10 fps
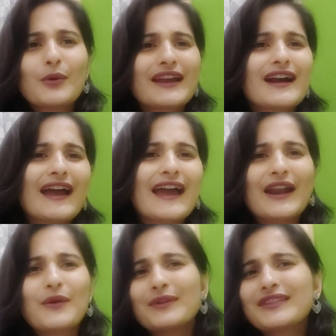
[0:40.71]
going
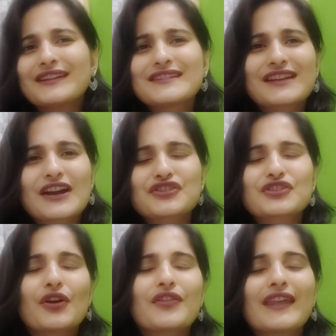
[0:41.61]
ahead with the
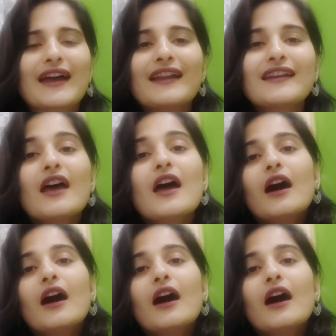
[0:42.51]
discussion on that,